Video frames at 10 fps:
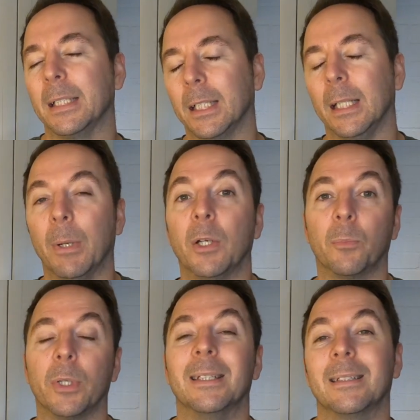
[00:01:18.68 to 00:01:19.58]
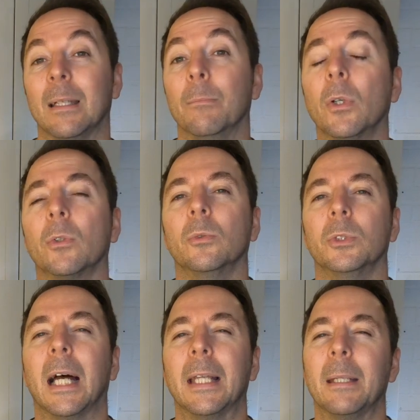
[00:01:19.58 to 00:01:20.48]
basically both print the same
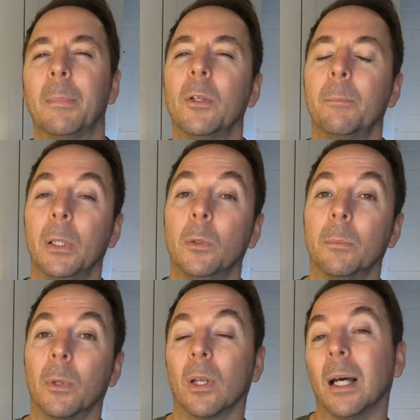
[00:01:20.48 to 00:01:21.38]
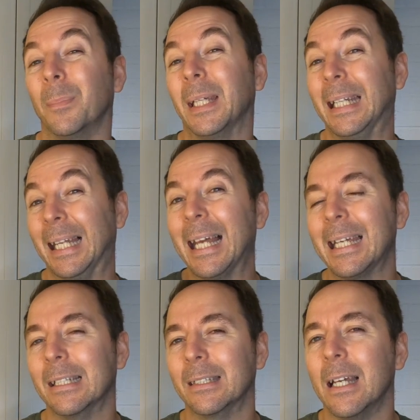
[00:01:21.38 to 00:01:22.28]
models, and they both build the model up in
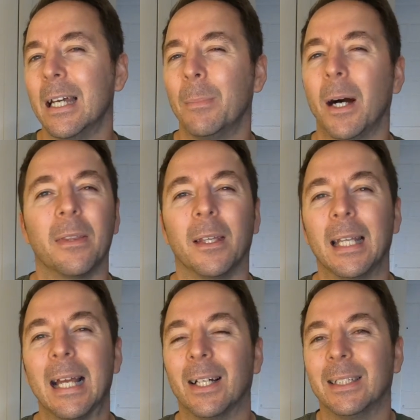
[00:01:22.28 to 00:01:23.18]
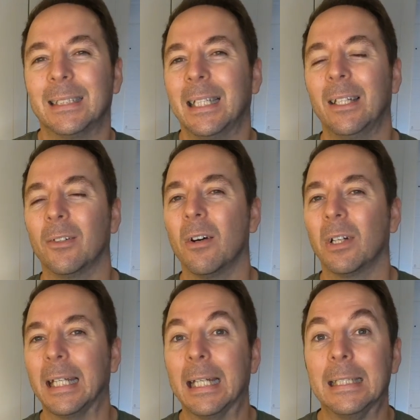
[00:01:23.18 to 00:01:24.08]
layers, but other than that, I'd say there are
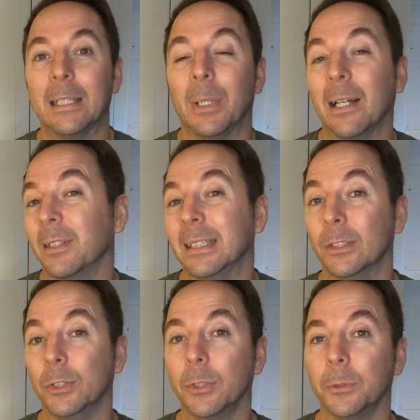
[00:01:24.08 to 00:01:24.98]
hardly any similarities at